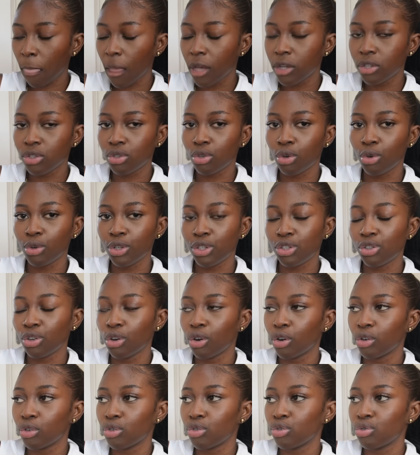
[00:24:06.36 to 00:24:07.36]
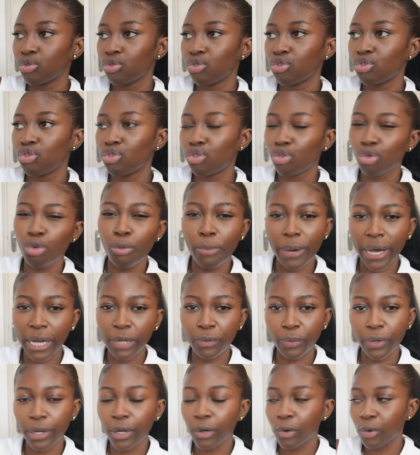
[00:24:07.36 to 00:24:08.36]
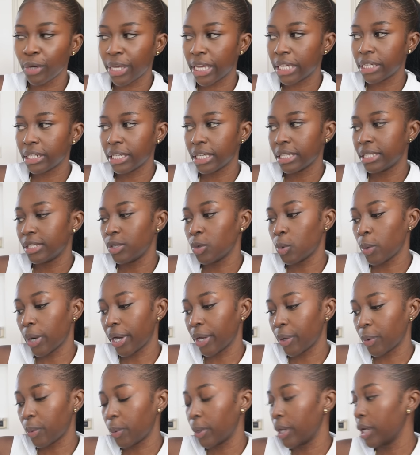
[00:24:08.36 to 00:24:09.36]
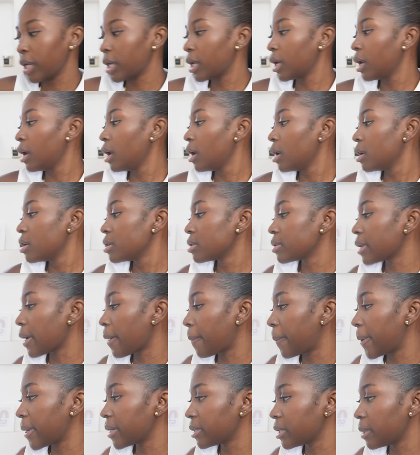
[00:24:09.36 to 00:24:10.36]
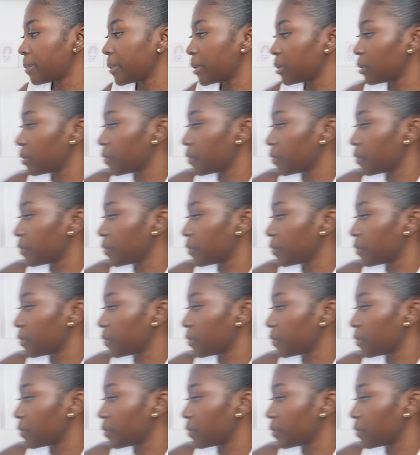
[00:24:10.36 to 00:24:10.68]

so it's not too bad where it will get dirty quite quick. So I picked up an